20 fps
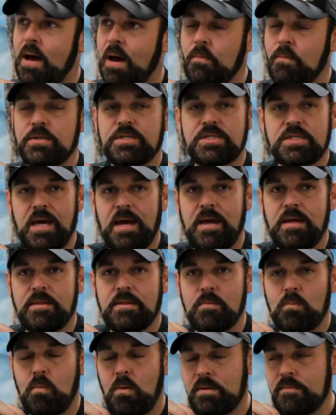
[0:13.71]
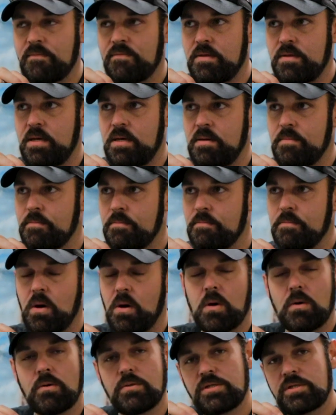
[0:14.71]
would say one of the
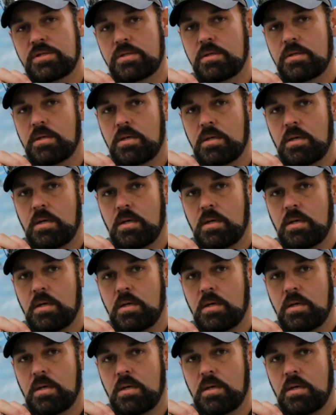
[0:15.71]
most